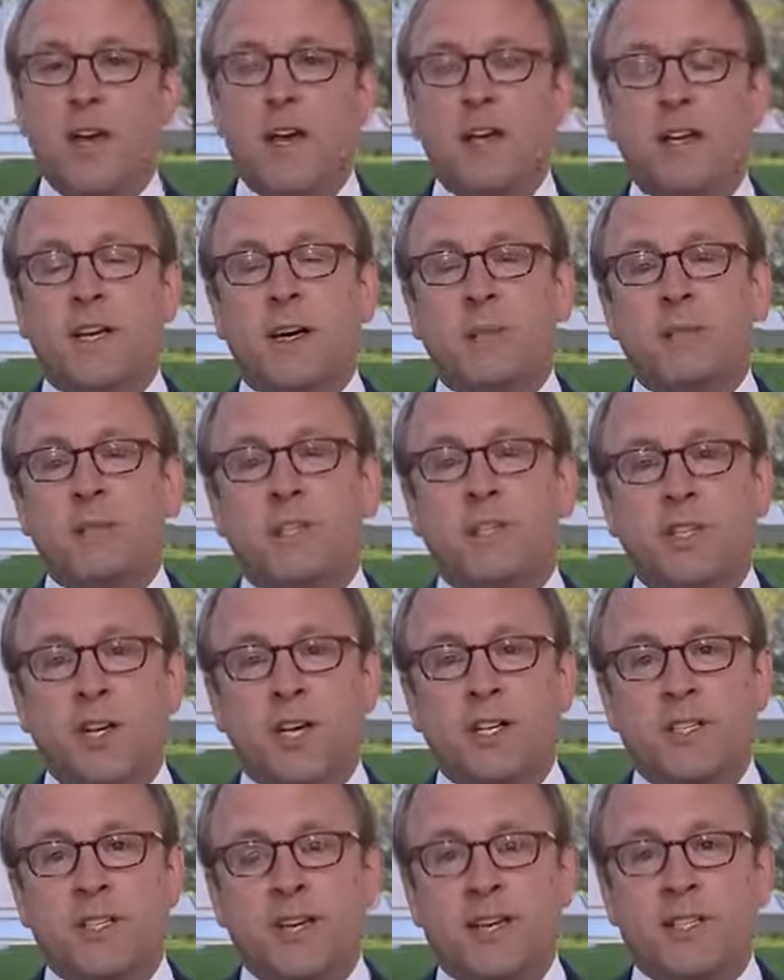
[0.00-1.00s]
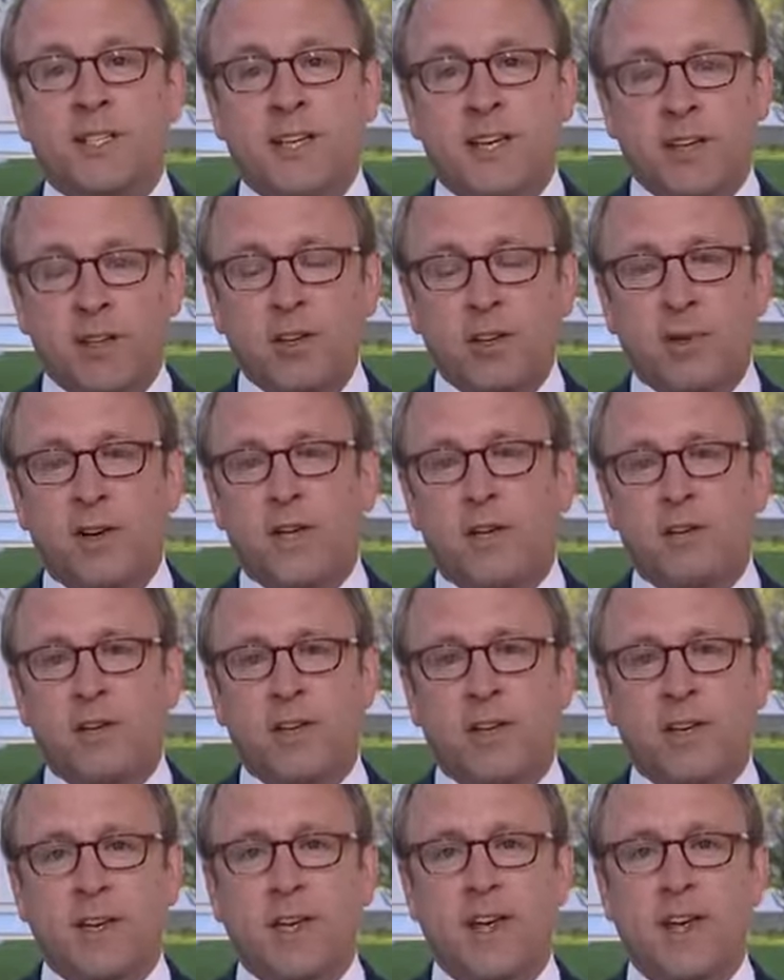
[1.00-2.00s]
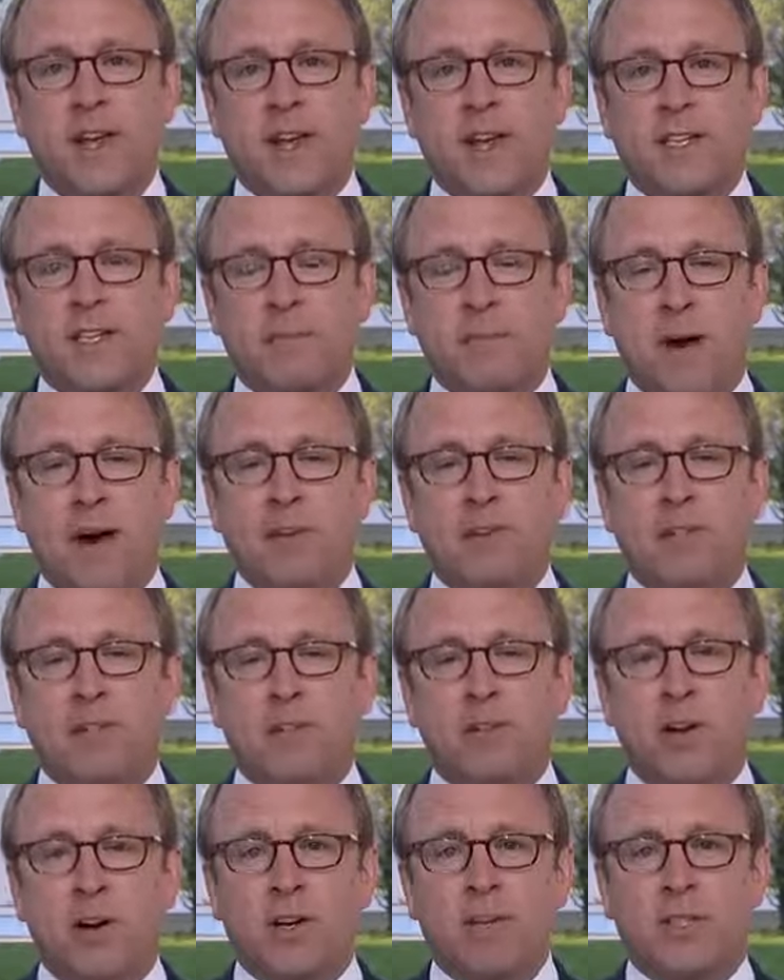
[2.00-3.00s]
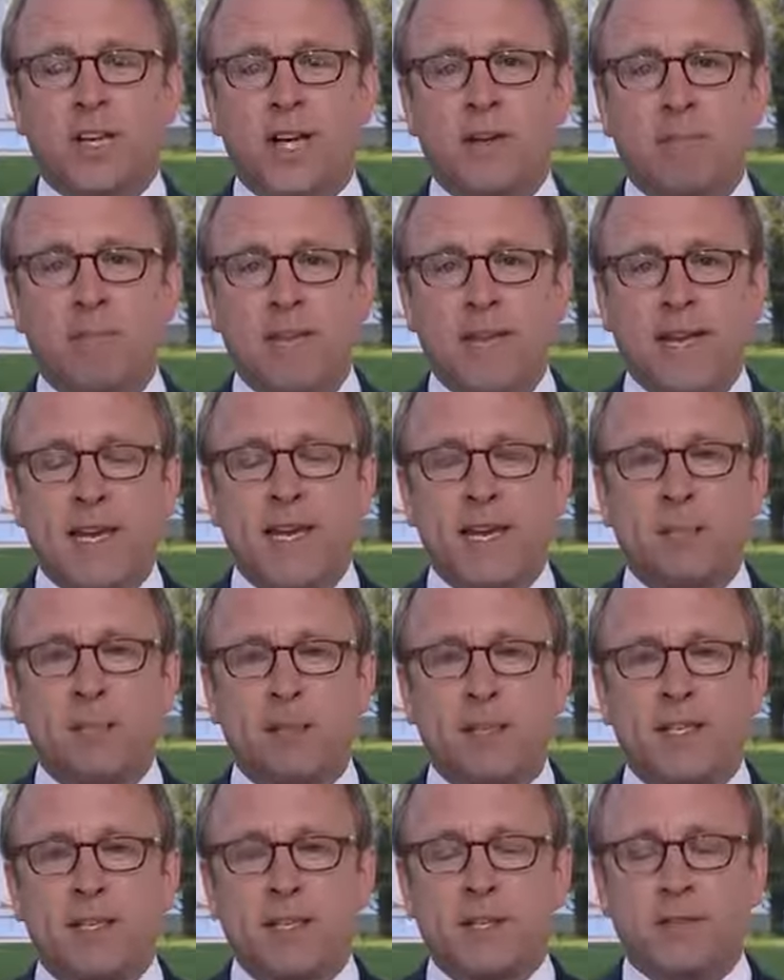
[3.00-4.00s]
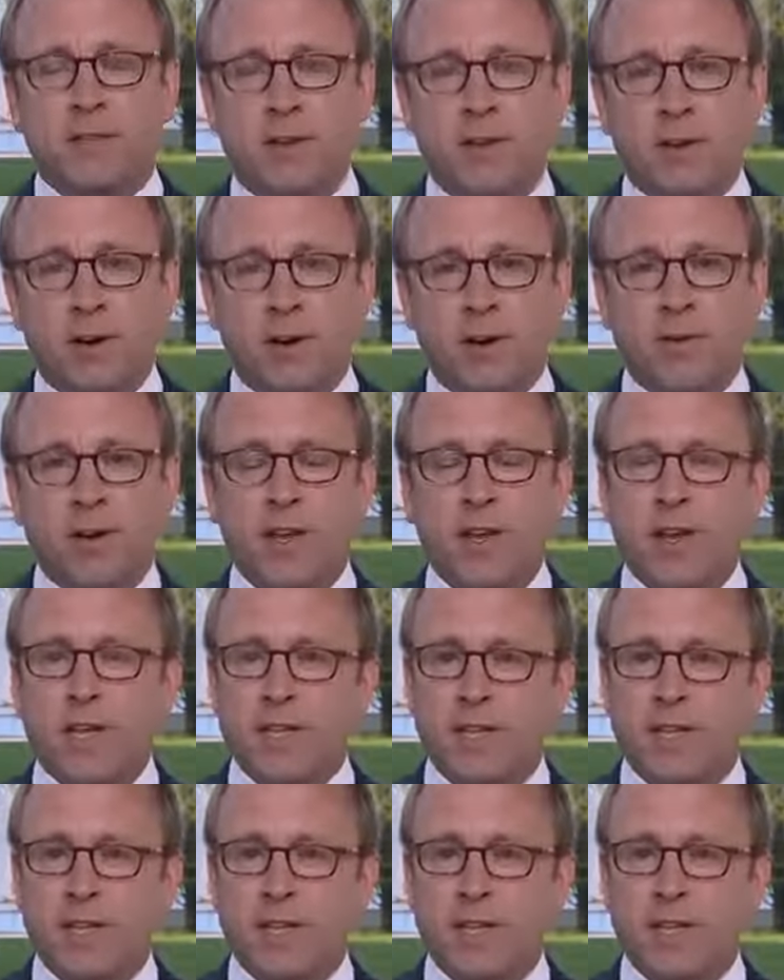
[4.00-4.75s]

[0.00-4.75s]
It comes just as Hillary Clinton is about to launch a media blitz of her own.